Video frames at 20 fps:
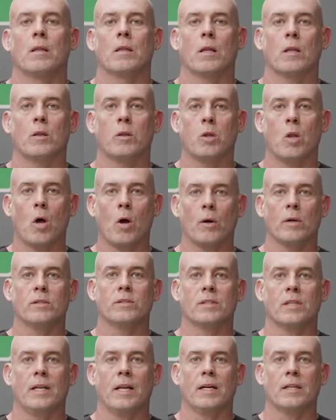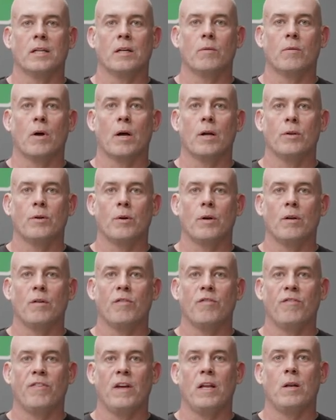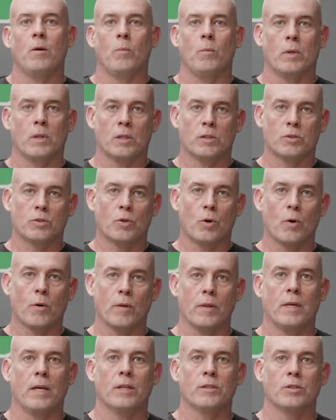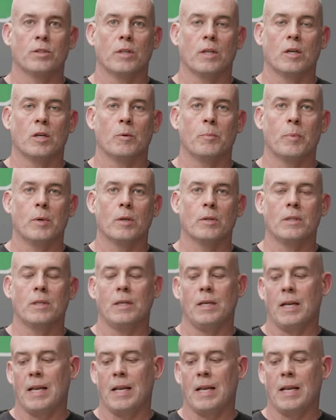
the longest connecting rod you can fit with the stroke of the engine that you're building,